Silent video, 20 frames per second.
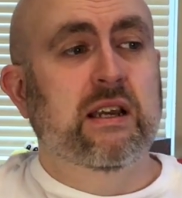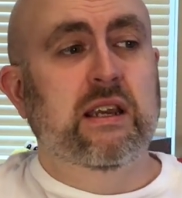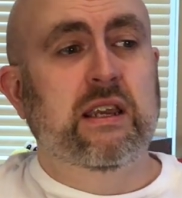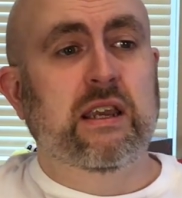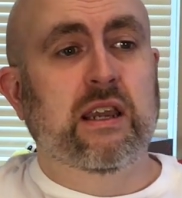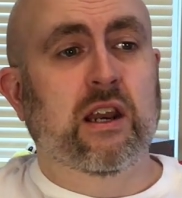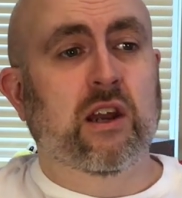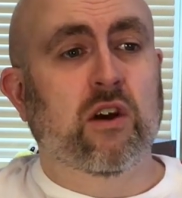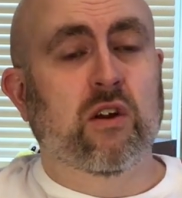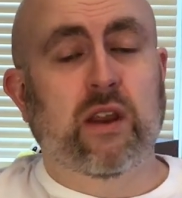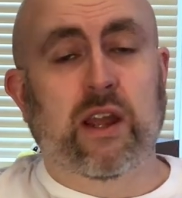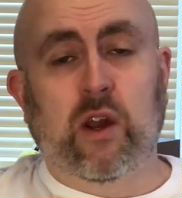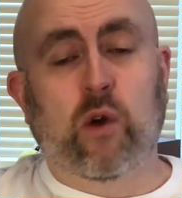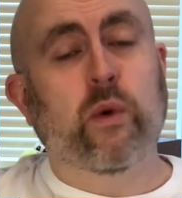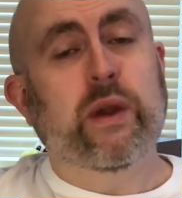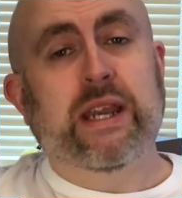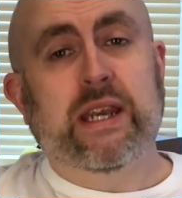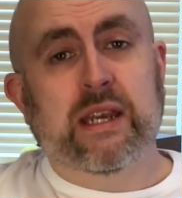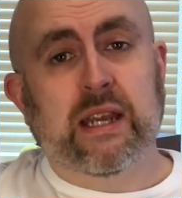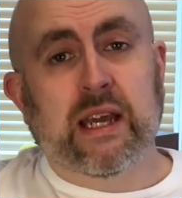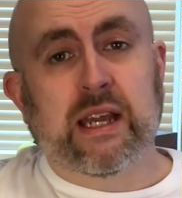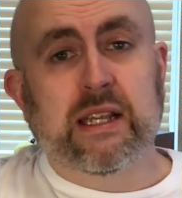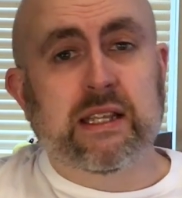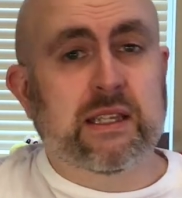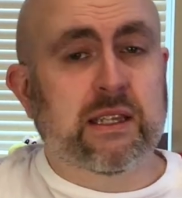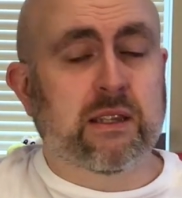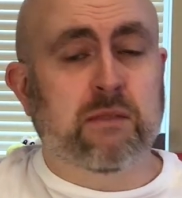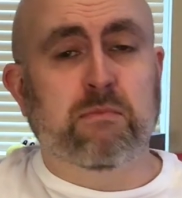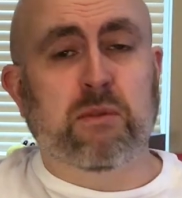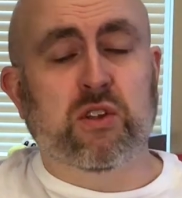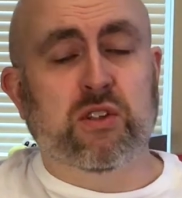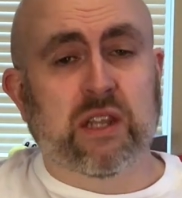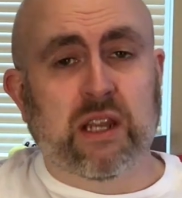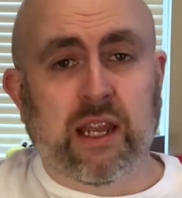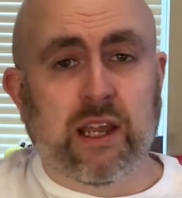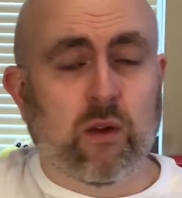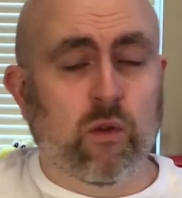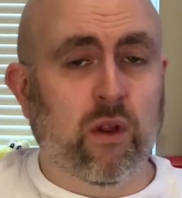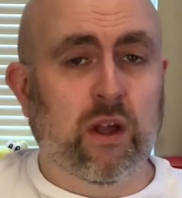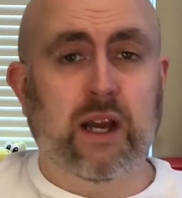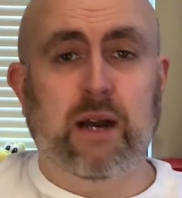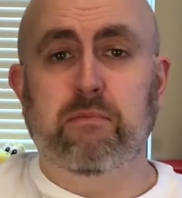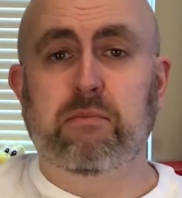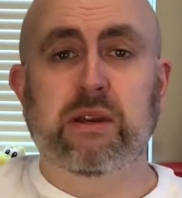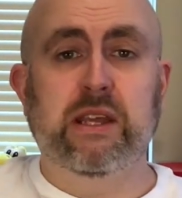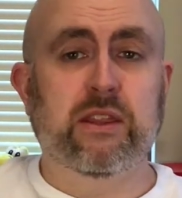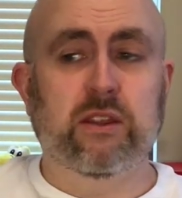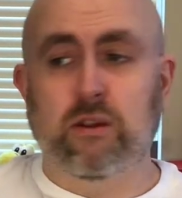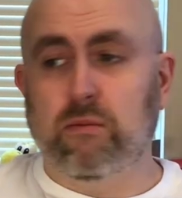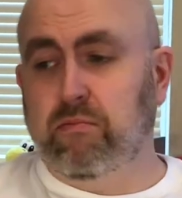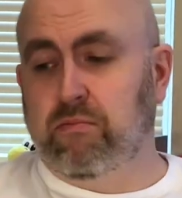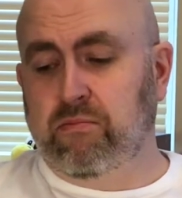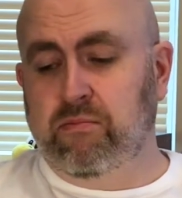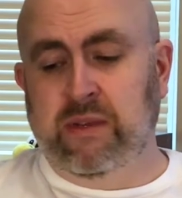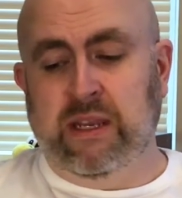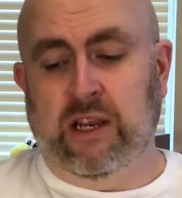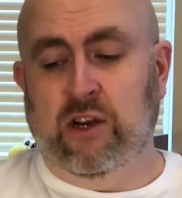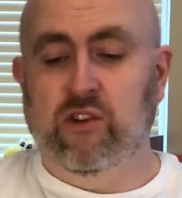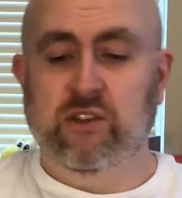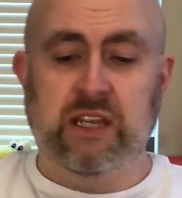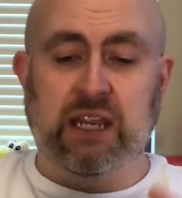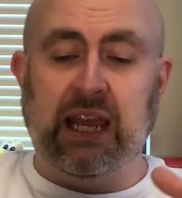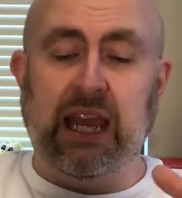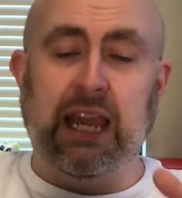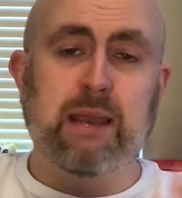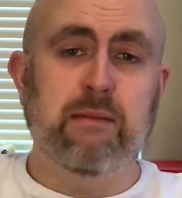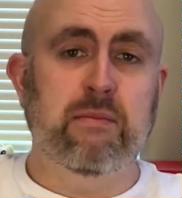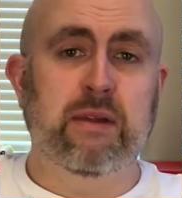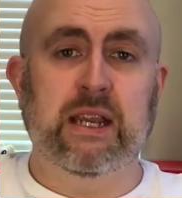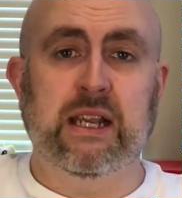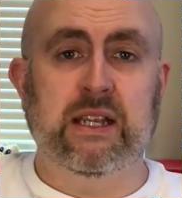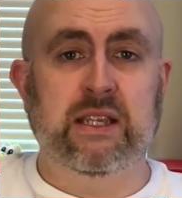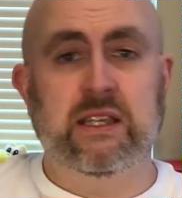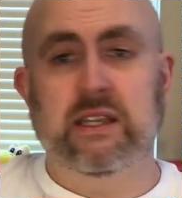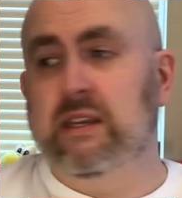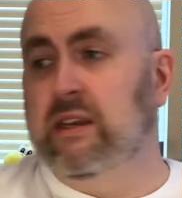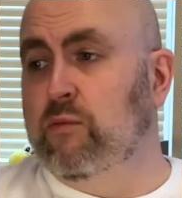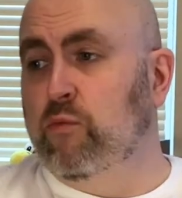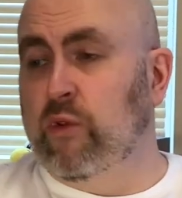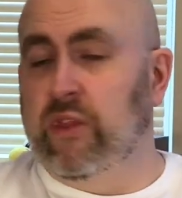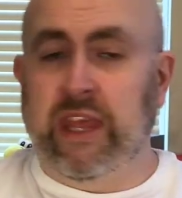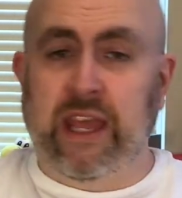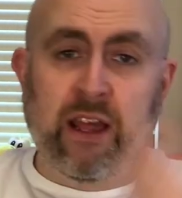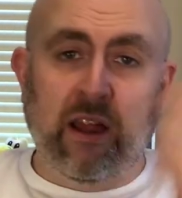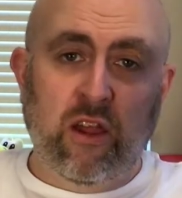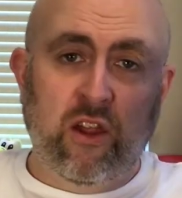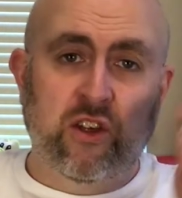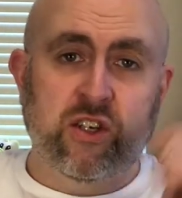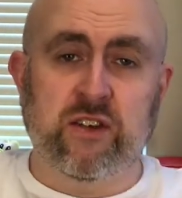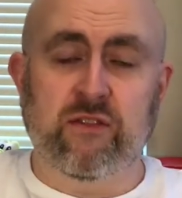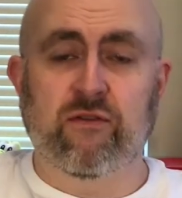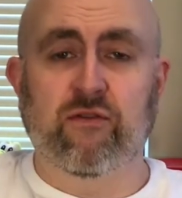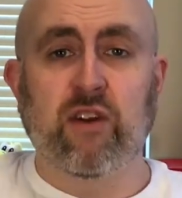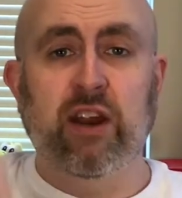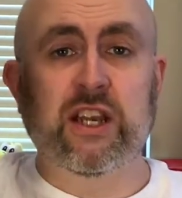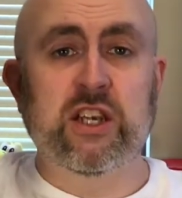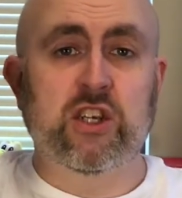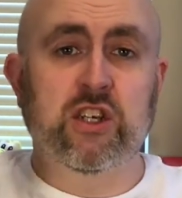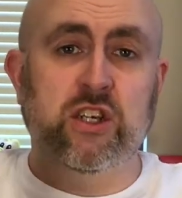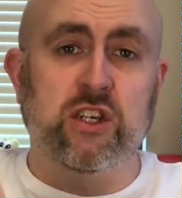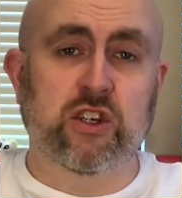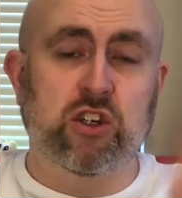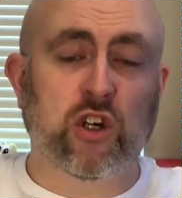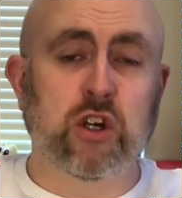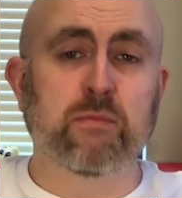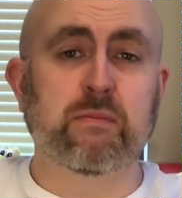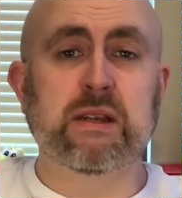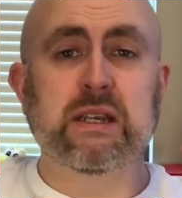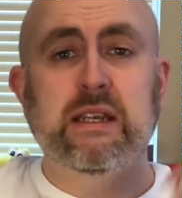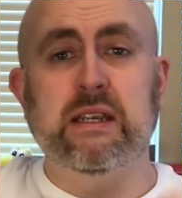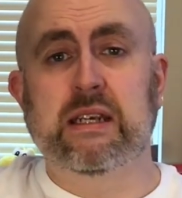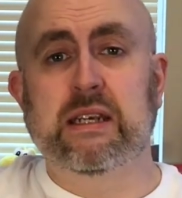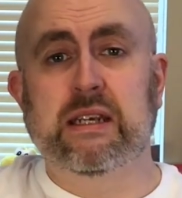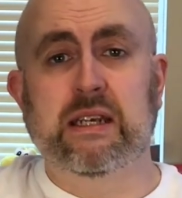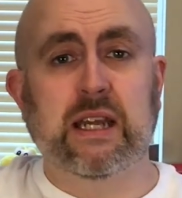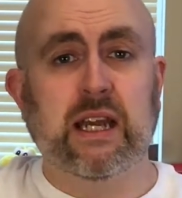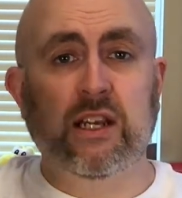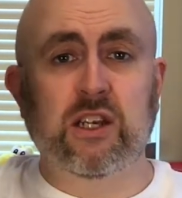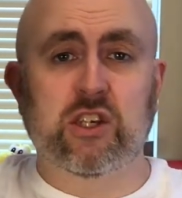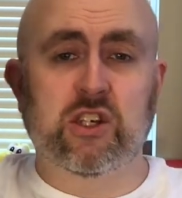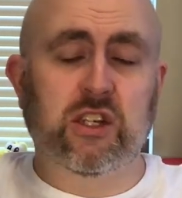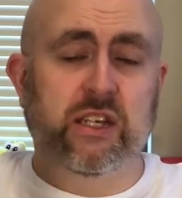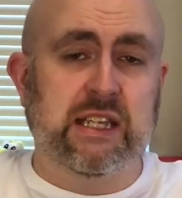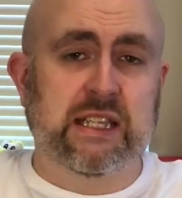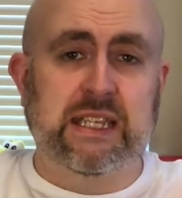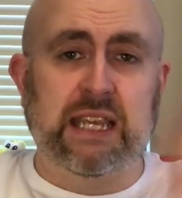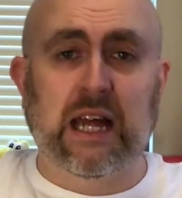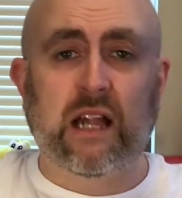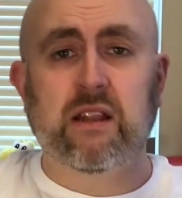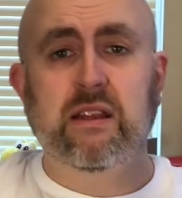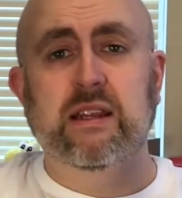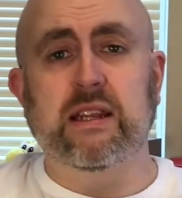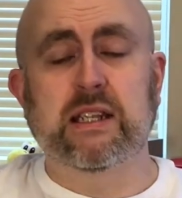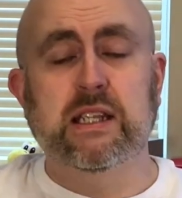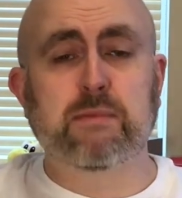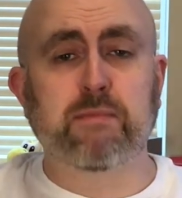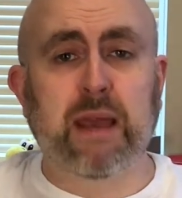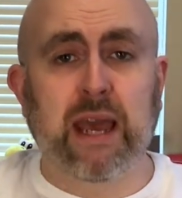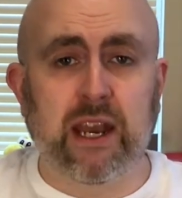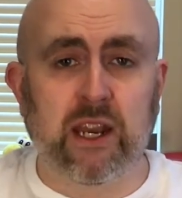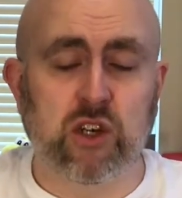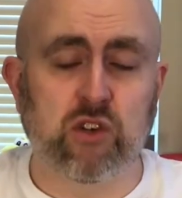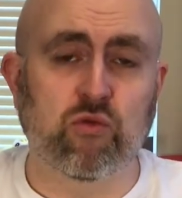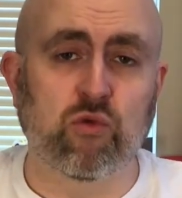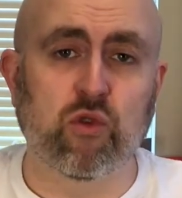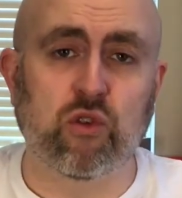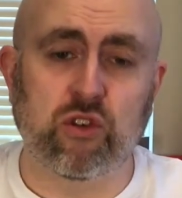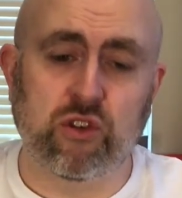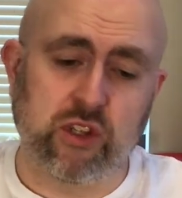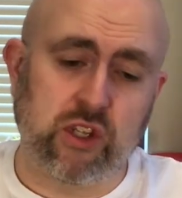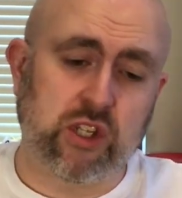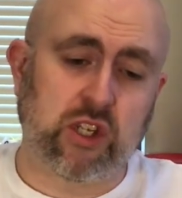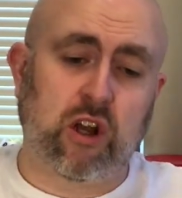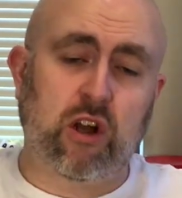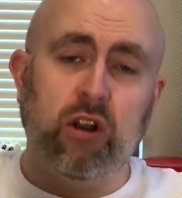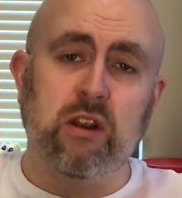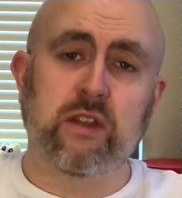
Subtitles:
You know, like Queen does, the multilingual company. Here's a game, and it's with English and French and German and Dutch and Italian and Spanish rules. It's all